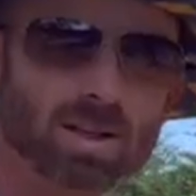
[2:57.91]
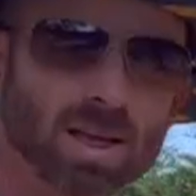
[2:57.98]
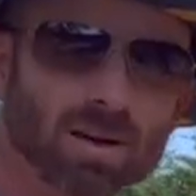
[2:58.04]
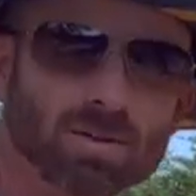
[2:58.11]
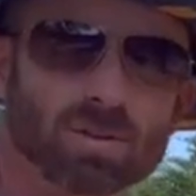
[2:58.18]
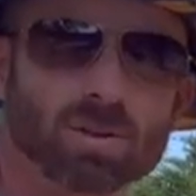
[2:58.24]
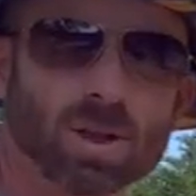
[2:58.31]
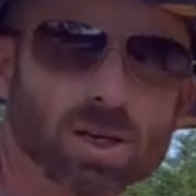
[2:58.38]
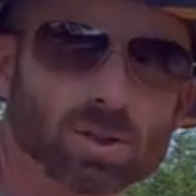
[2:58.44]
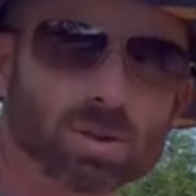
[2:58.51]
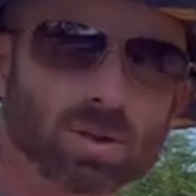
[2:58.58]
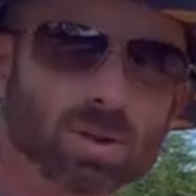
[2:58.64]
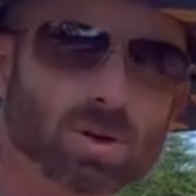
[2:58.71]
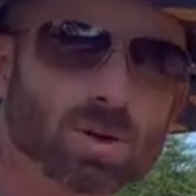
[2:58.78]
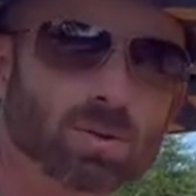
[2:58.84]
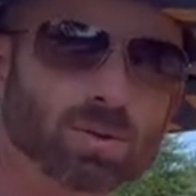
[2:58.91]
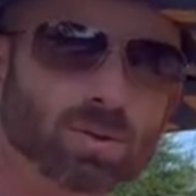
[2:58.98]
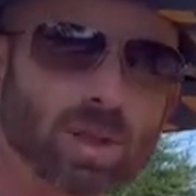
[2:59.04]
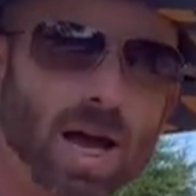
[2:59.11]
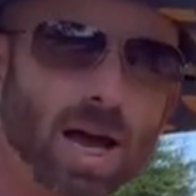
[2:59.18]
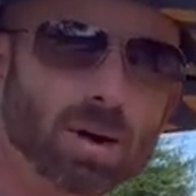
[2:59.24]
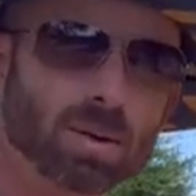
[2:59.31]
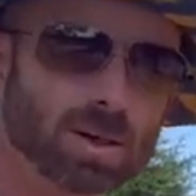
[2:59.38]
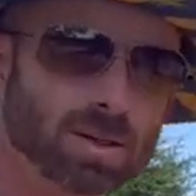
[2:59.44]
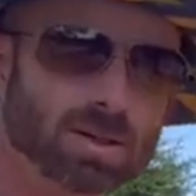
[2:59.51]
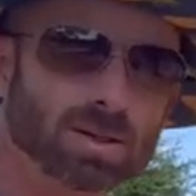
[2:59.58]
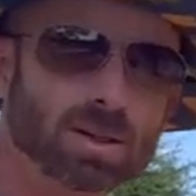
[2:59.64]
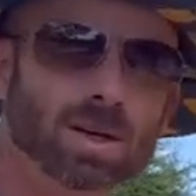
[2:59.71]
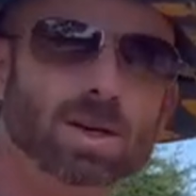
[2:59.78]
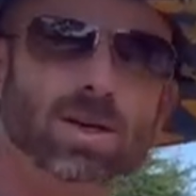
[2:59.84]
get flushed with new
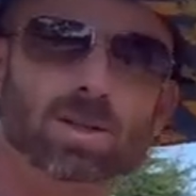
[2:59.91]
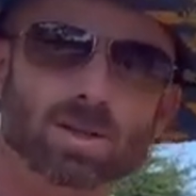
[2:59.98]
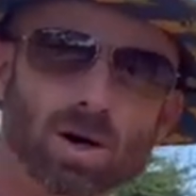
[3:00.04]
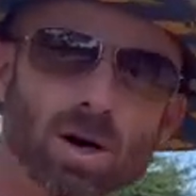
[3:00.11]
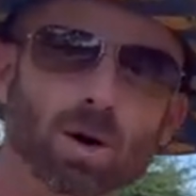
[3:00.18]
flowers. So I